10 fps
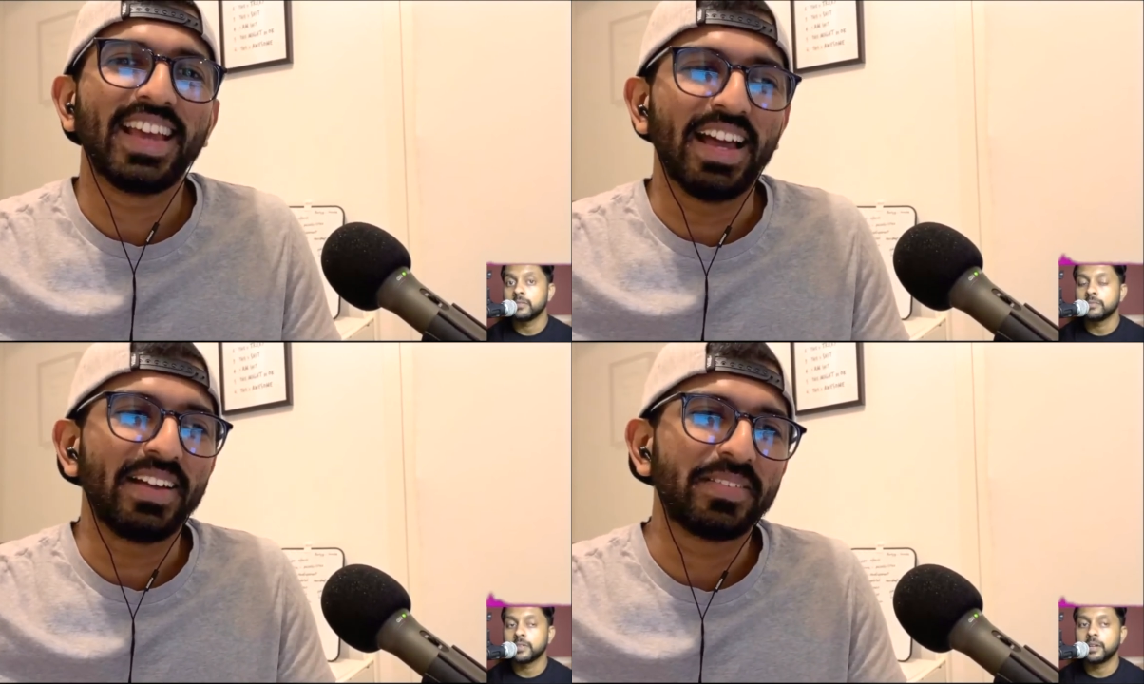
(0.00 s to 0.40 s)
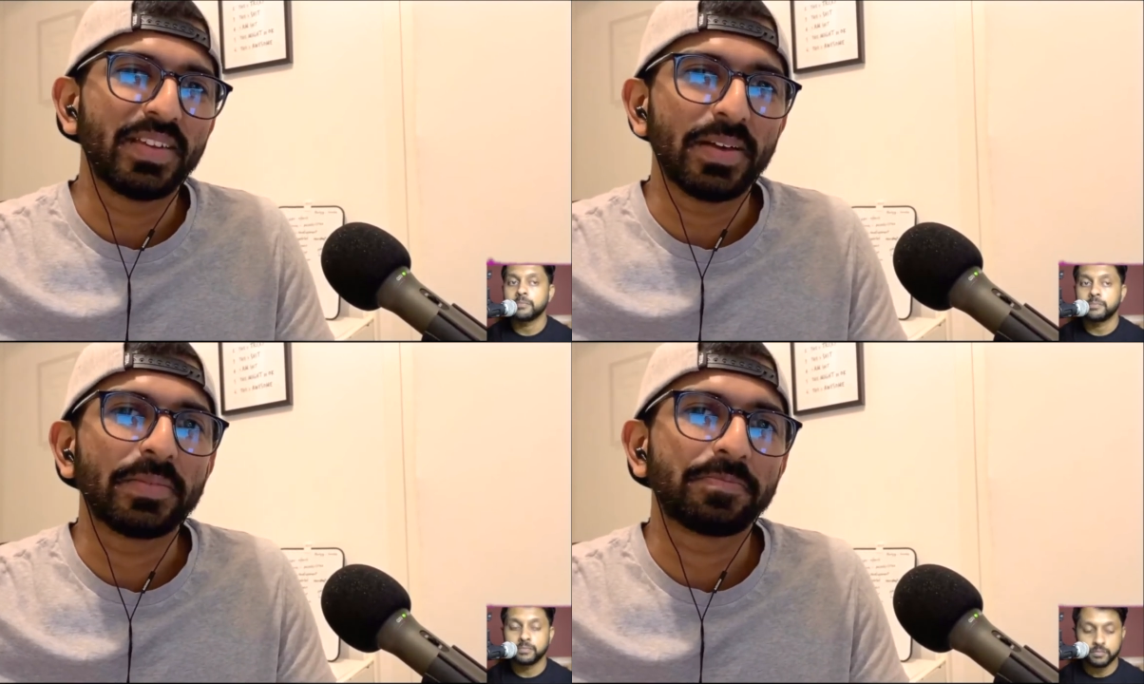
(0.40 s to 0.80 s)
Speaker 1: yeah yeah,
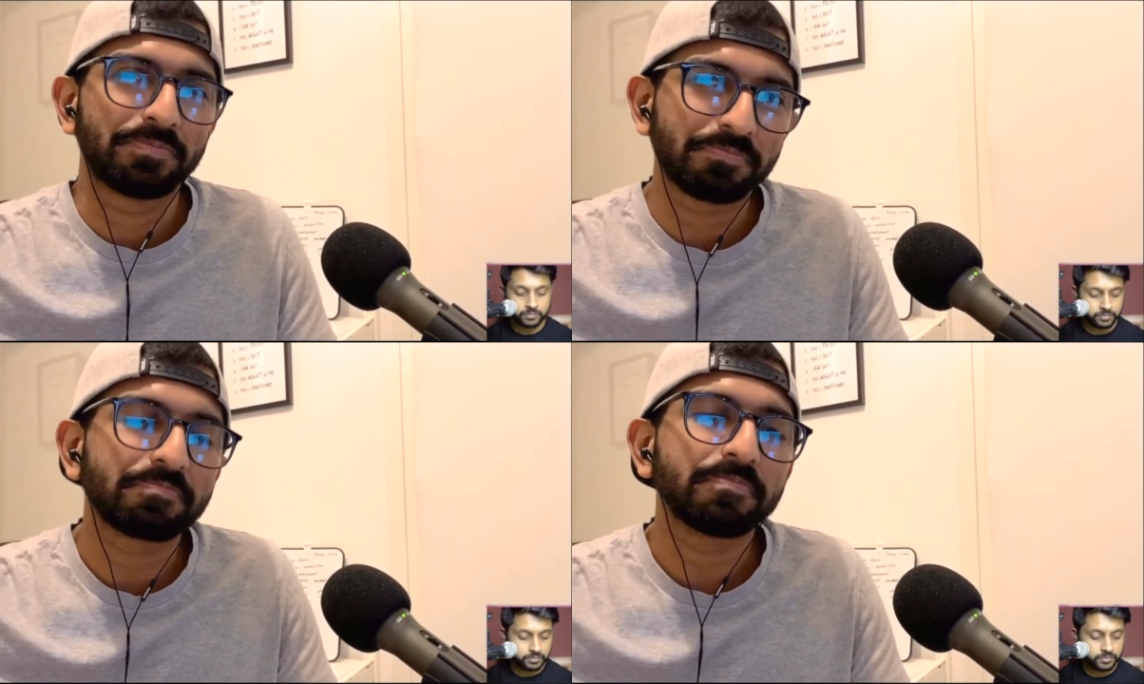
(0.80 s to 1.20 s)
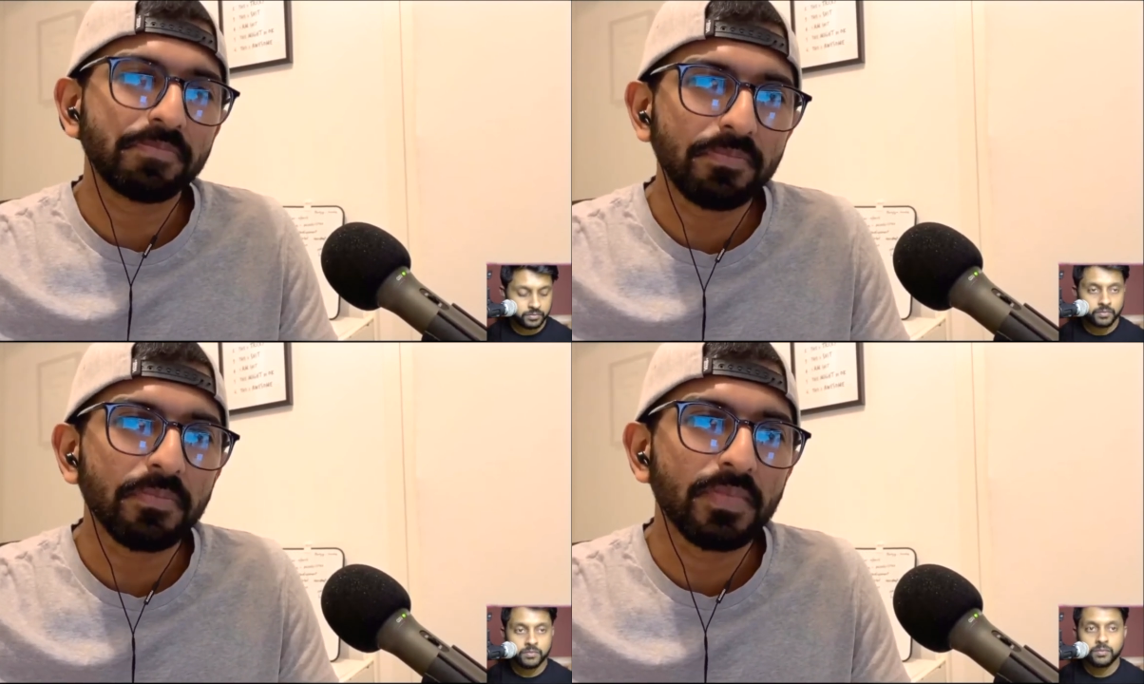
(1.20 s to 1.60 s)
yeah.
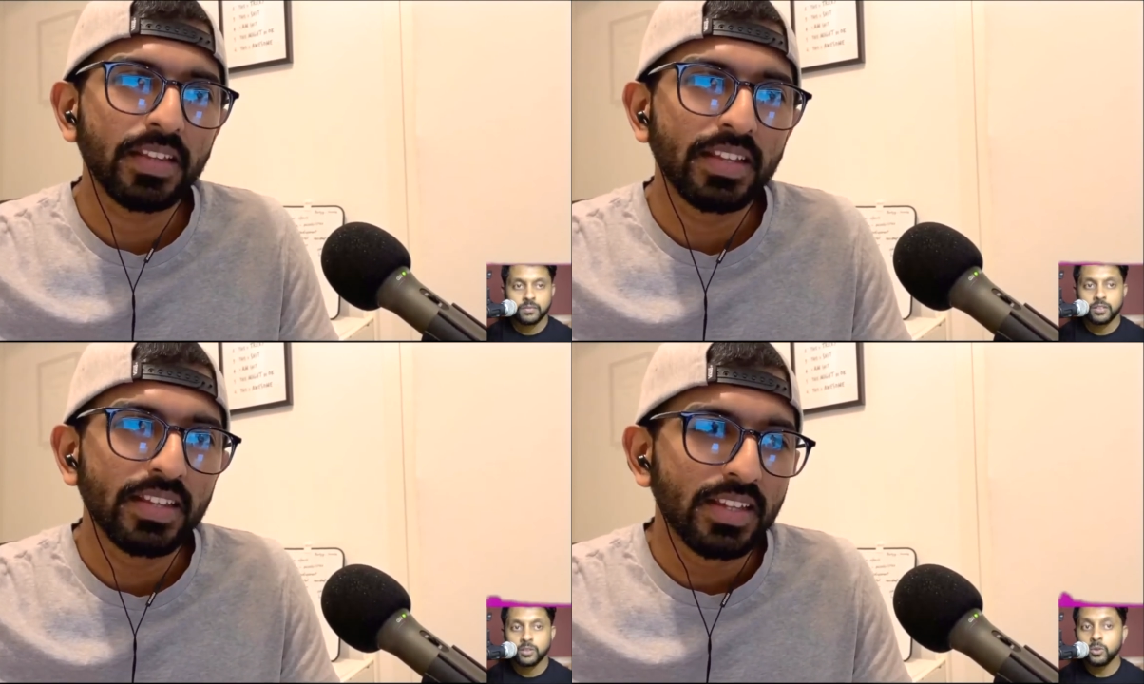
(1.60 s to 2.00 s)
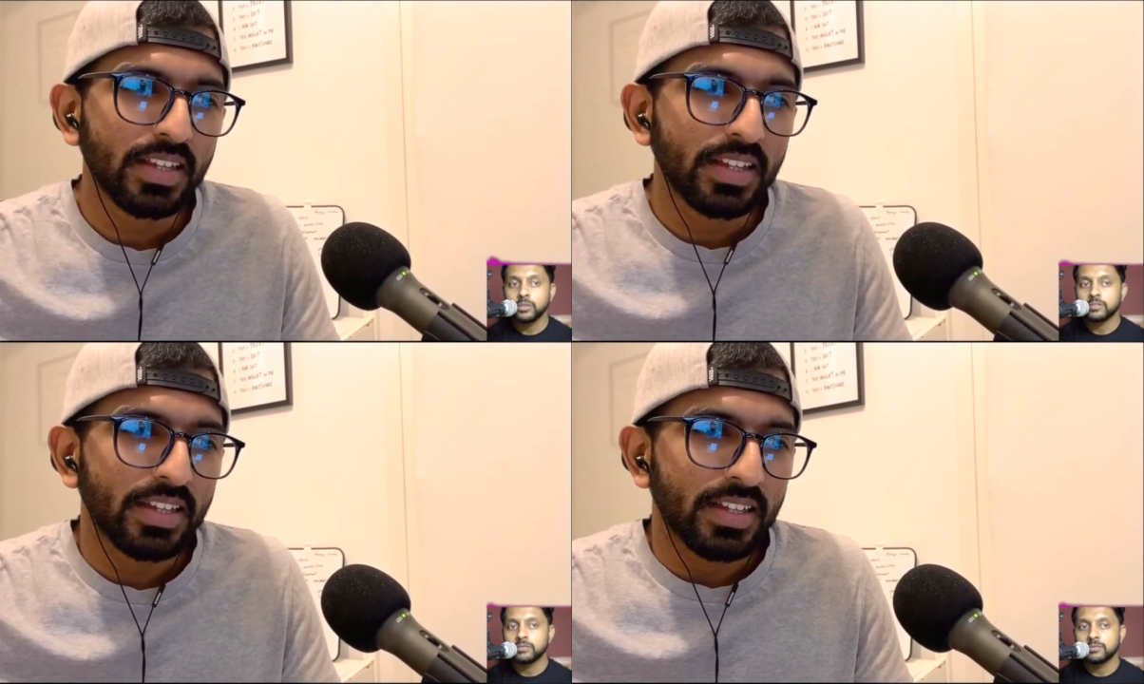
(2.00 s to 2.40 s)
cool
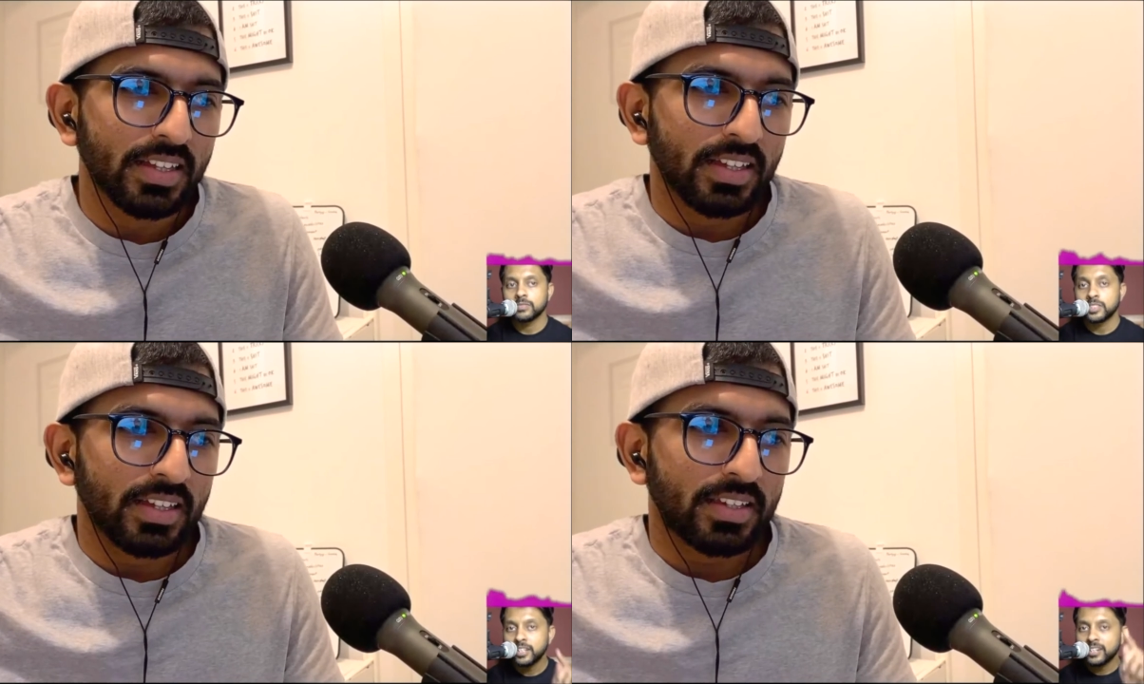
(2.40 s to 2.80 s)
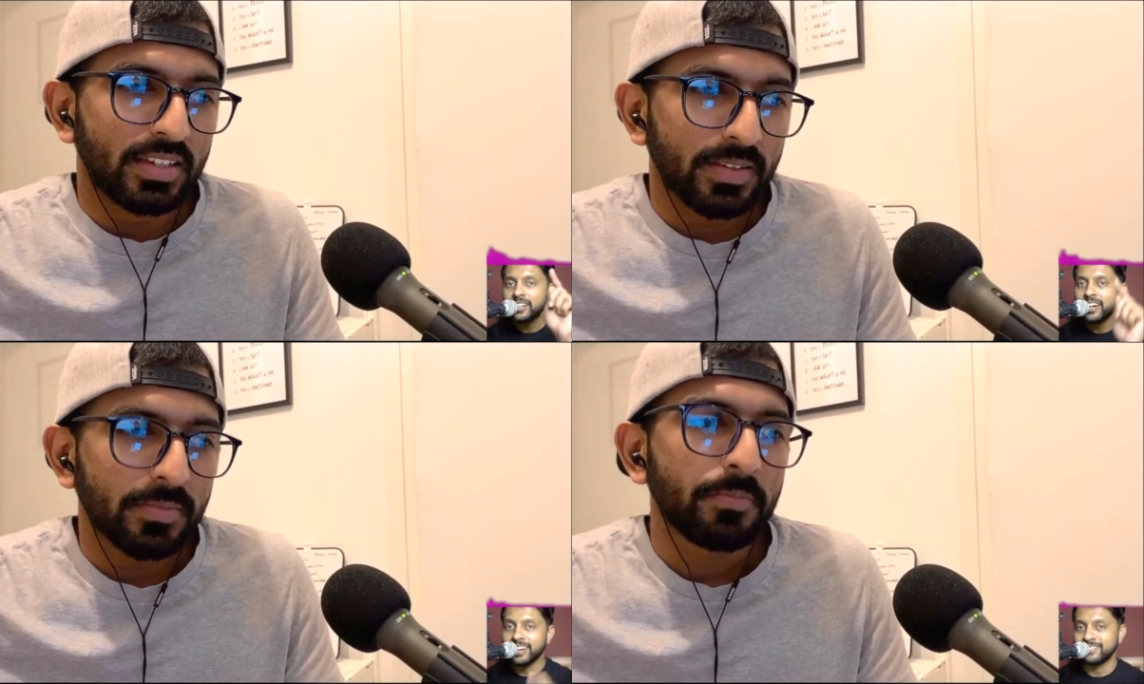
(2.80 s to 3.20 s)
set a deadline